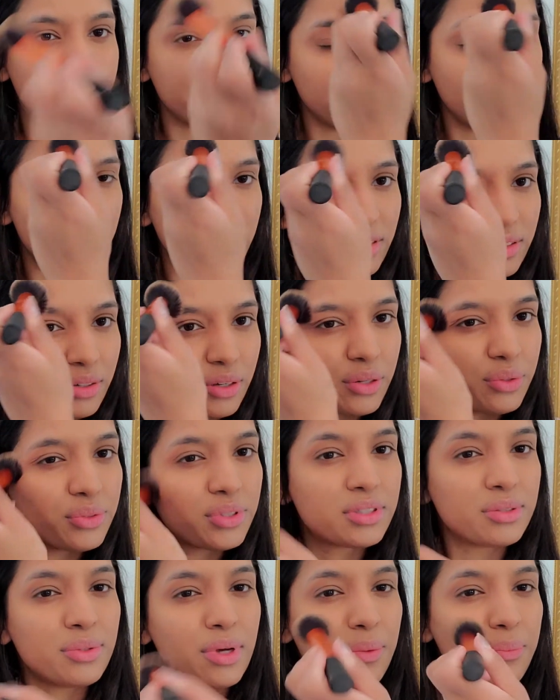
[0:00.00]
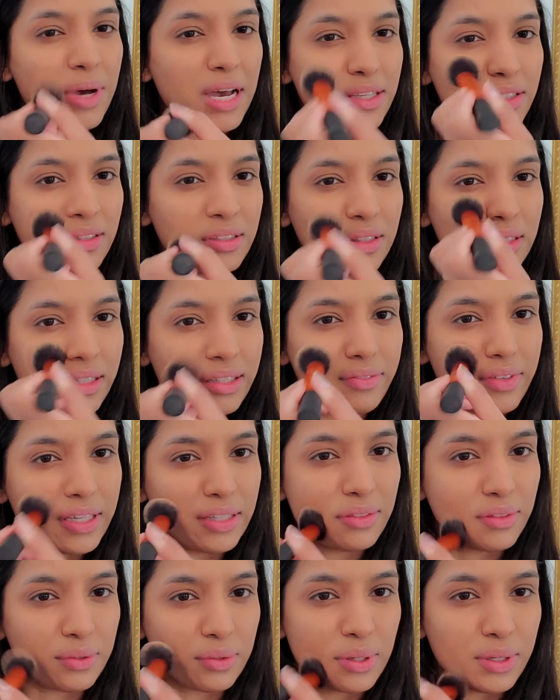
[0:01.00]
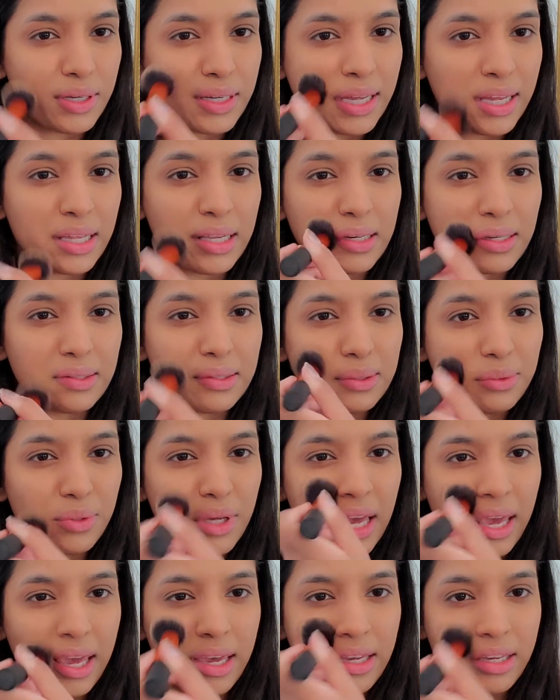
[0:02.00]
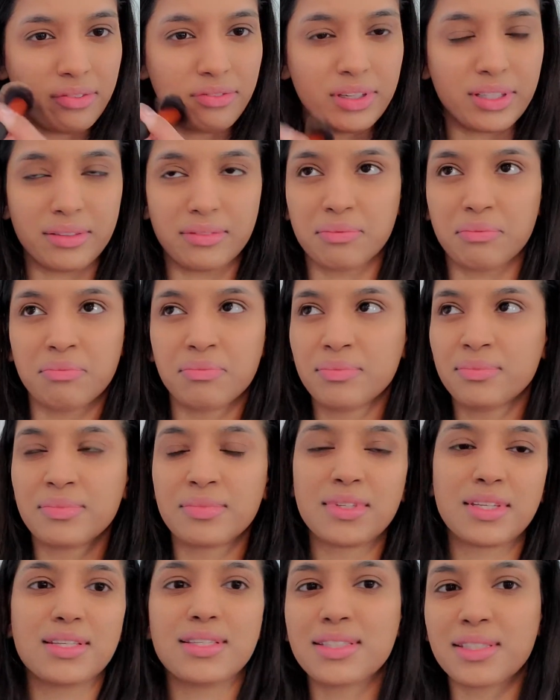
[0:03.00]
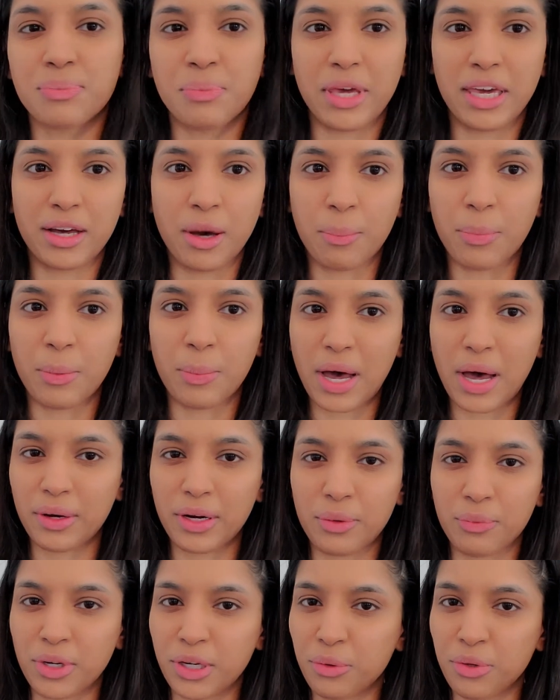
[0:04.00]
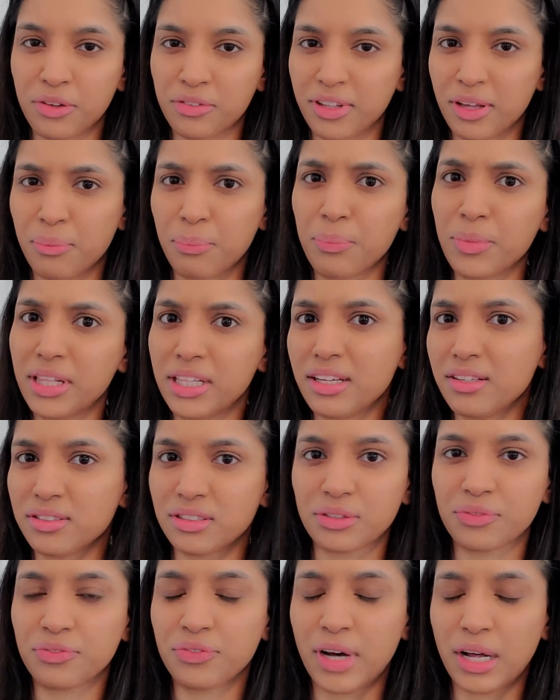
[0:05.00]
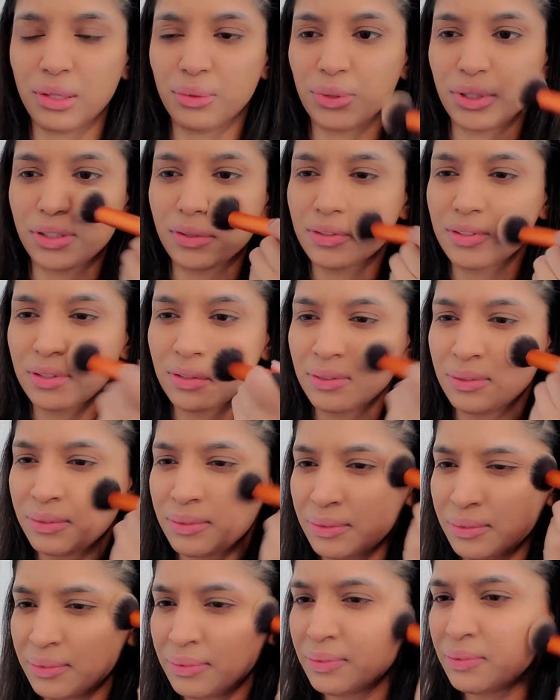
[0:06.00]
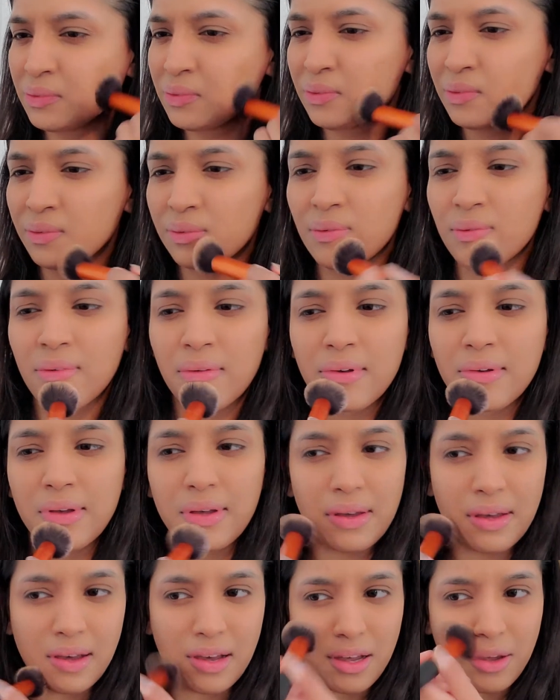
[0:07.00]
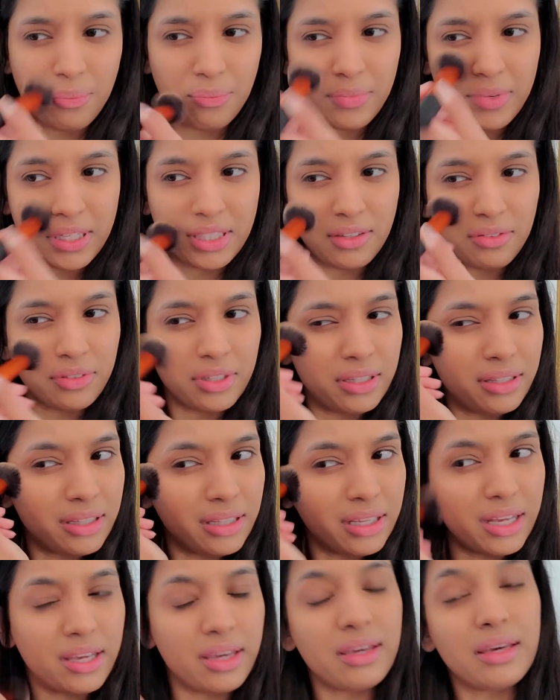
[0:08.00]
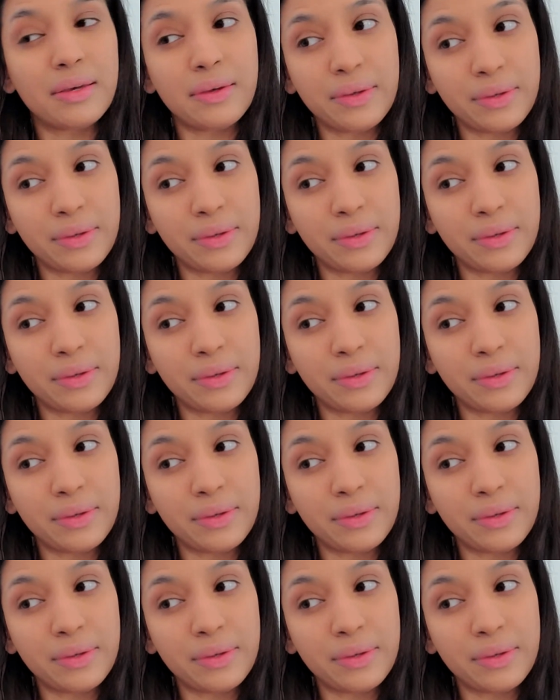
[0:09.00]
it's gross. Imagine living through it and you can't even speak up about it when you have like millions of followers. I definitely